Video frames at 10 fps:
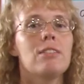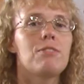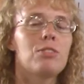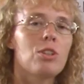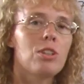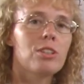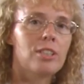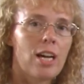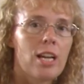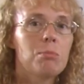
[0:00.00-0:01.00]
4
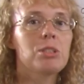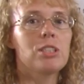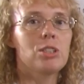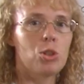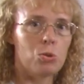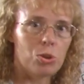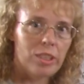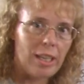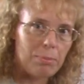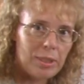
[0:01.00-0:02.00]
times 2
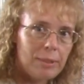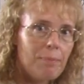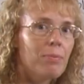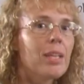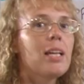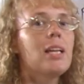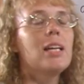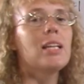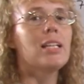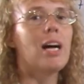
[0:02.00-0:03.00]
steps.
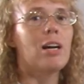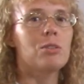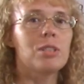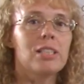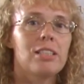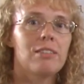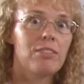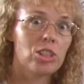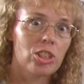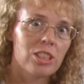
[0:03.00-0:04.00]
Now,
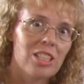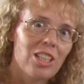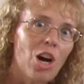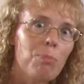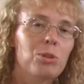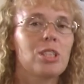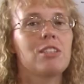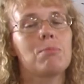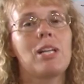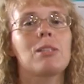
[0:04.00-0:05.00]
division is the opposite
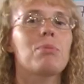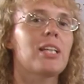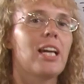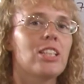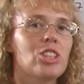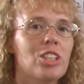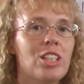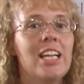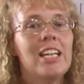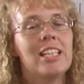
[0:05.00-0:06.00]
of
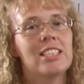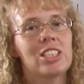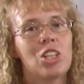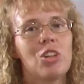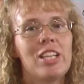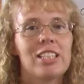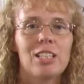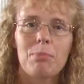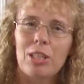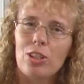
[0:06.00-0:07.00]
multiplication, and so it
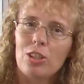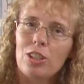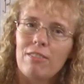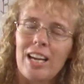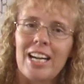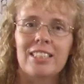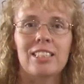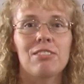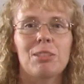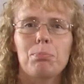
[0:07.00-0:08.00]
can be thought of
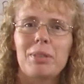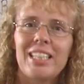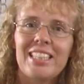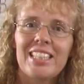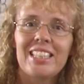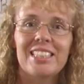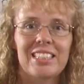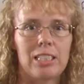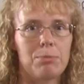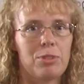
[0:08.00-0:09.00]
as repeated
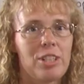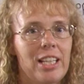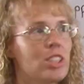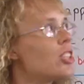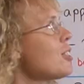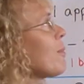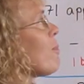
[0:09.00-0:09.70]
subtraction.